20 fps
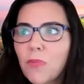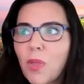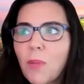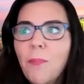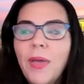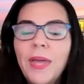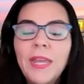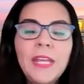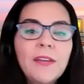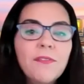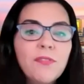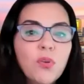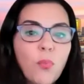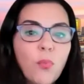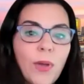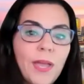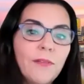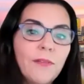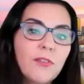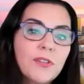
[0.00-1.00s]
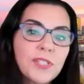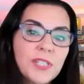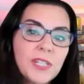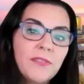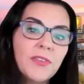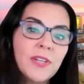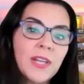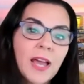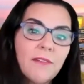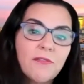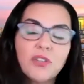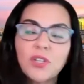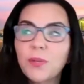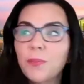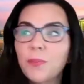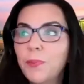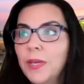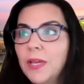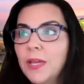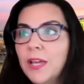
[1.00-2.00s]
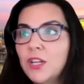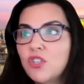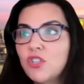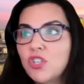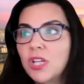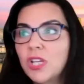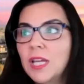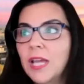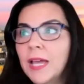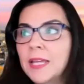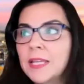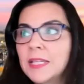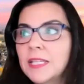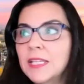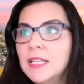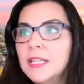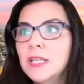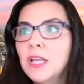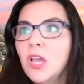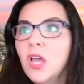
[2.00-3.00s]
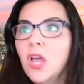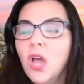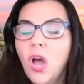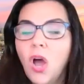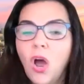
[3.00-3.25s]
Many of the waivers, even after the PHE ended,